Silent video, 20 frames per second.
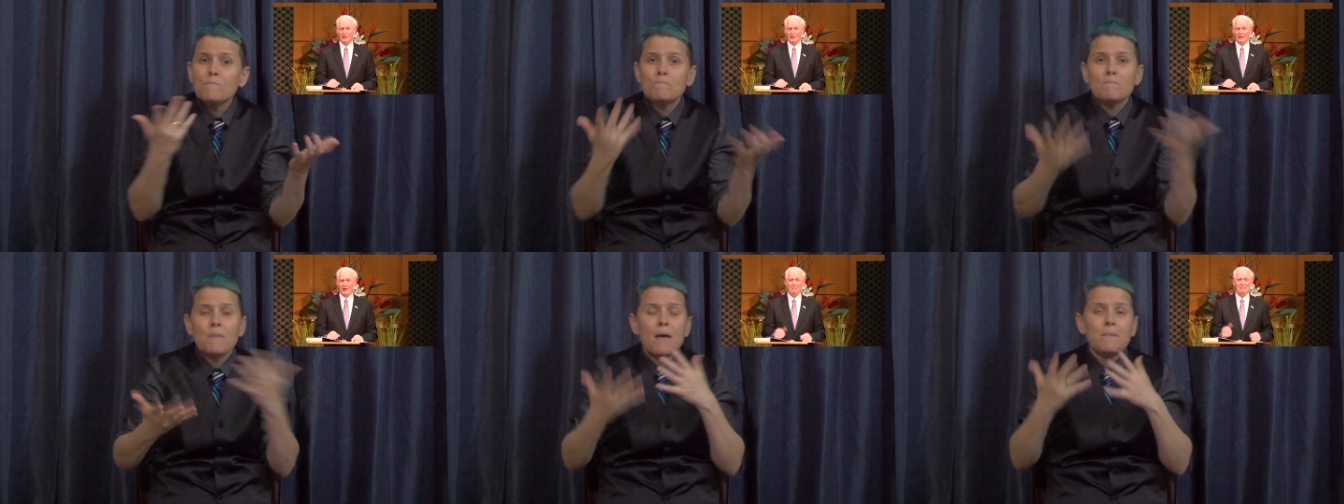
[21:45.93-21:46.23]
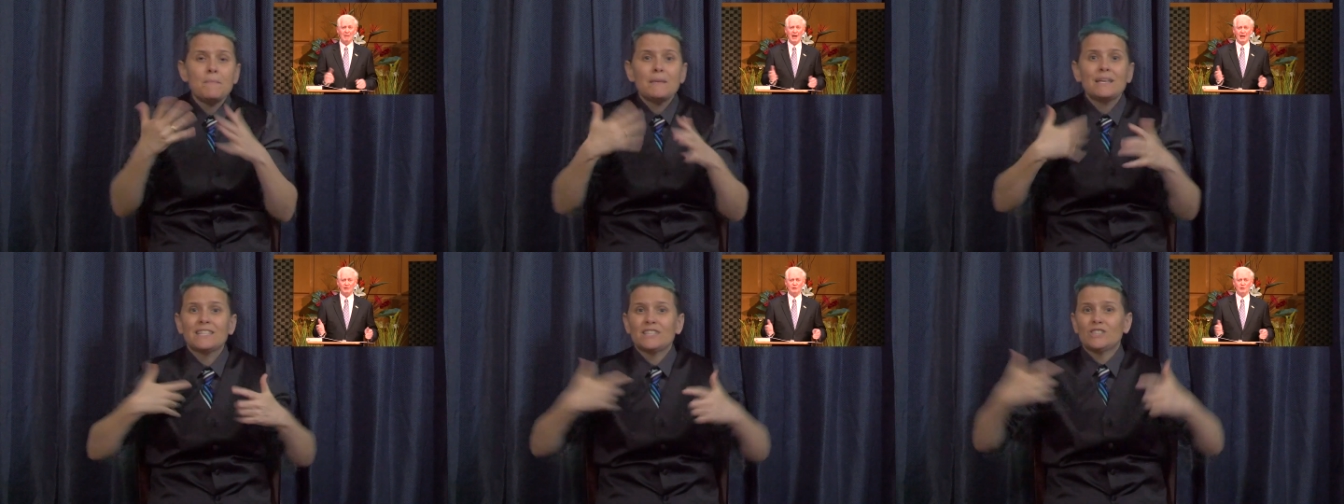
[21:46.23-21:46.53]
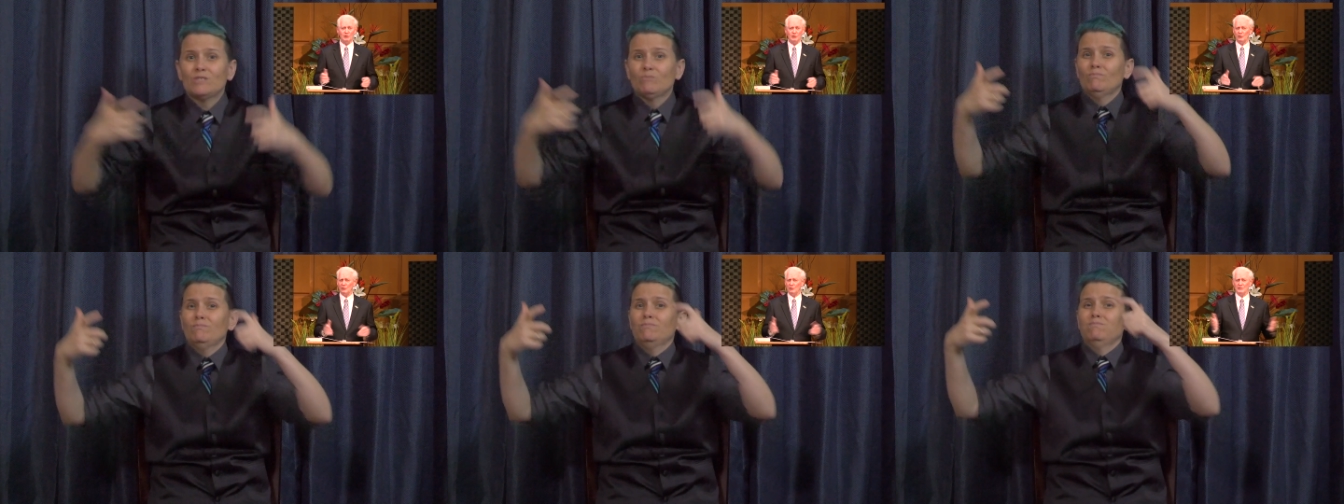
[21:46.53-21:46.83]
a
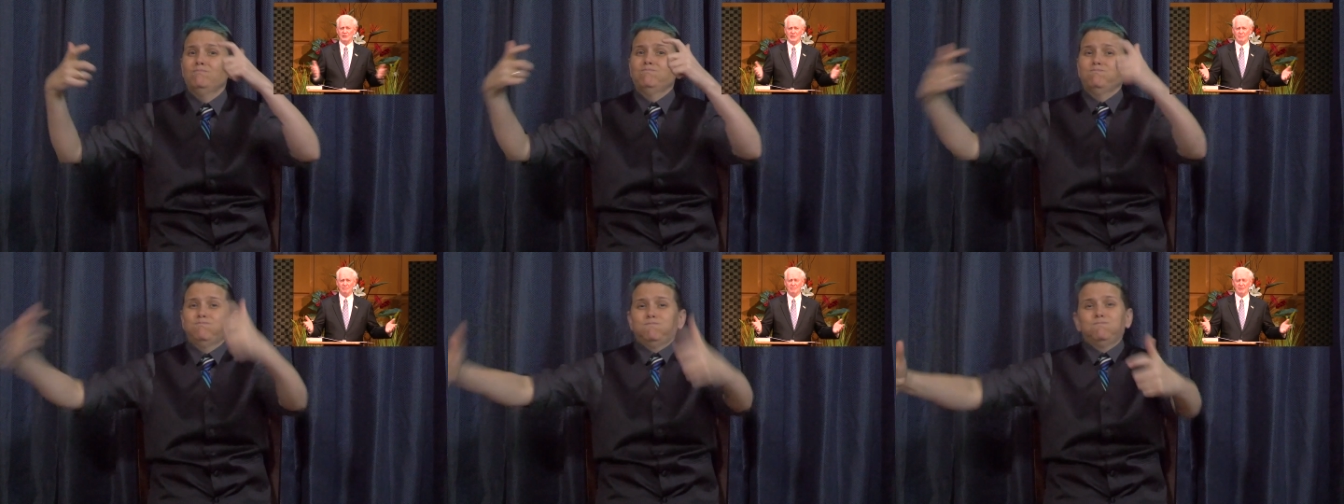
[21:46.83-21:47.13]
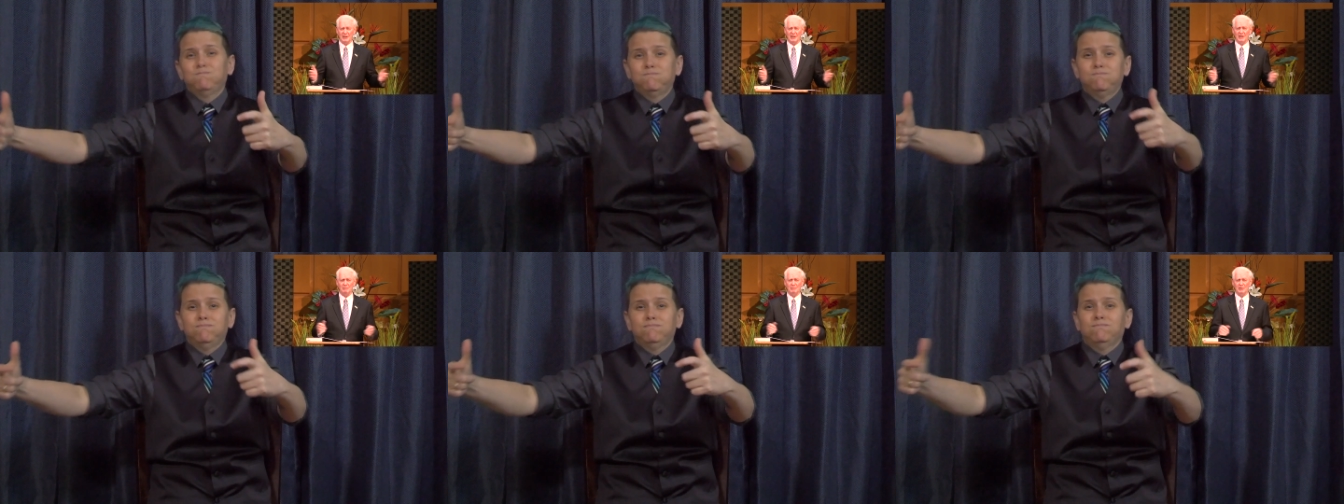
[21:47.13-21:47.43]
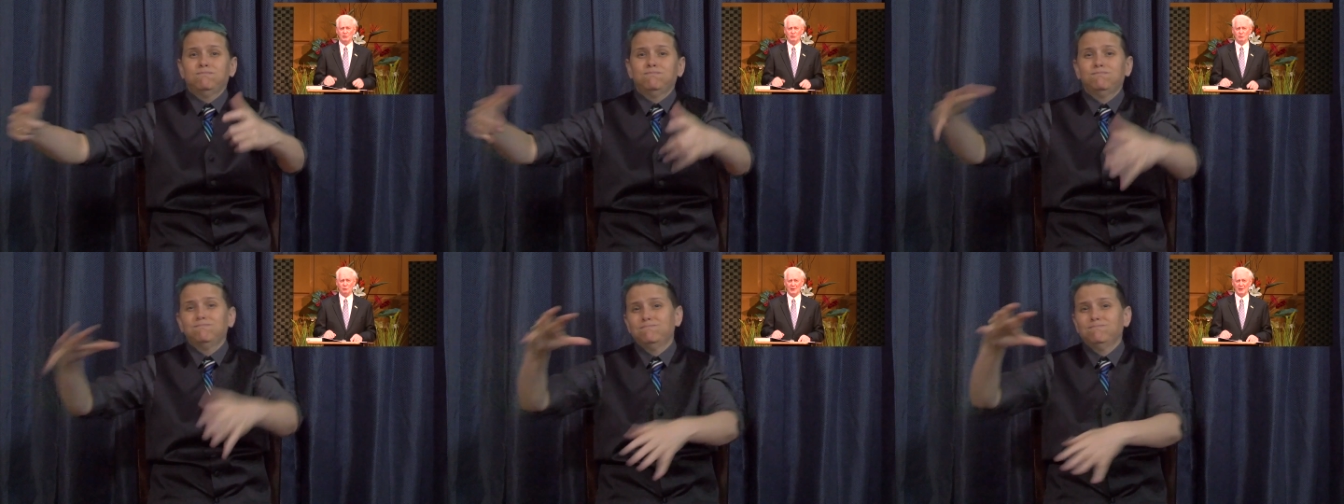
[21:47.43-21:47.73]
mansion, or something in
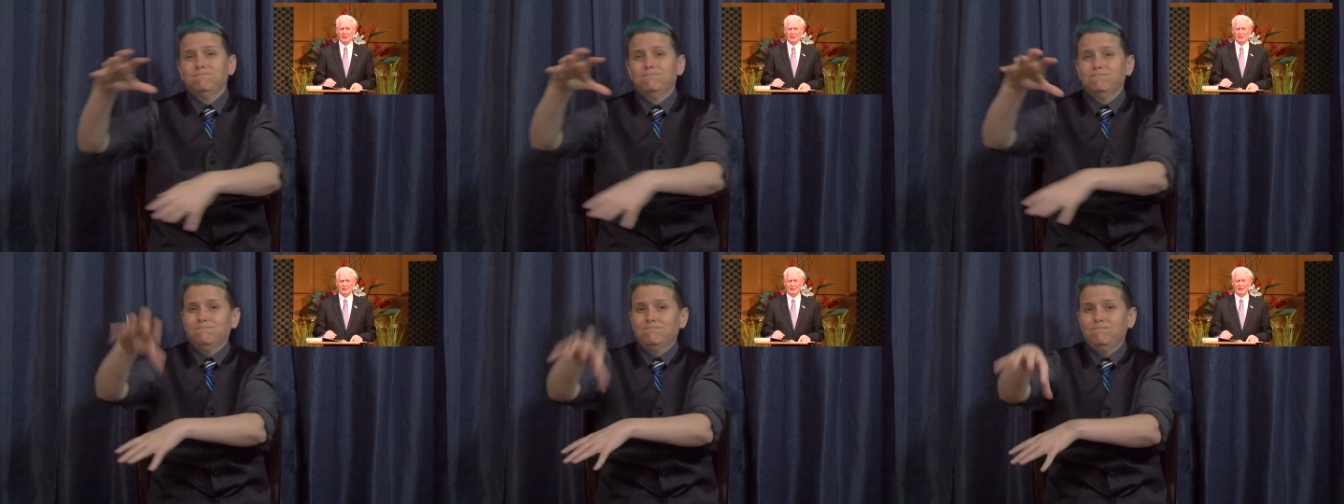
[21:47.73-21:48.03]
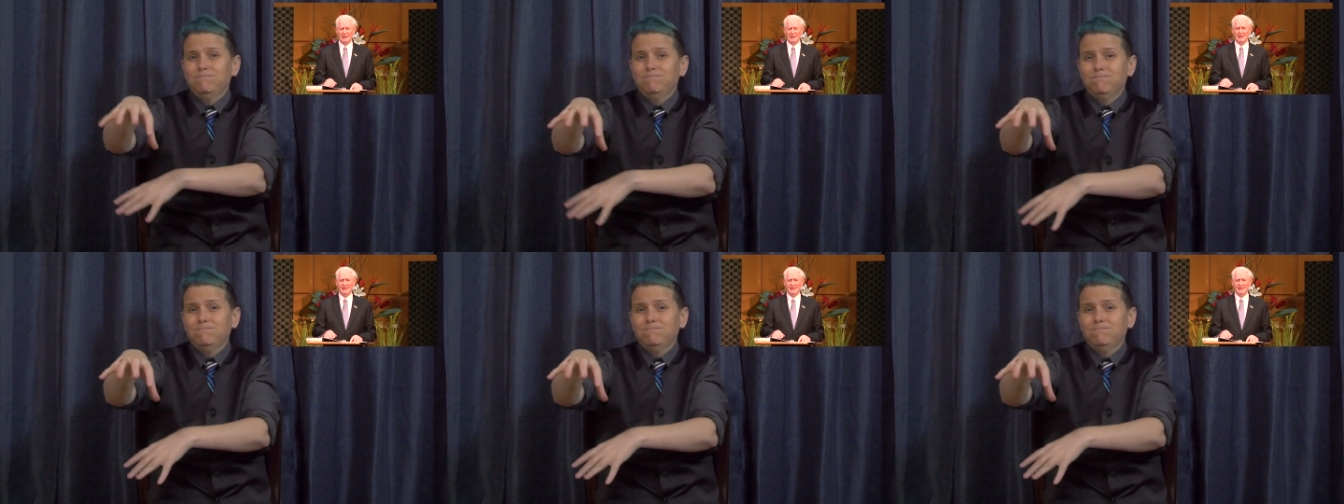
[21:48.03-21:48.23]
between.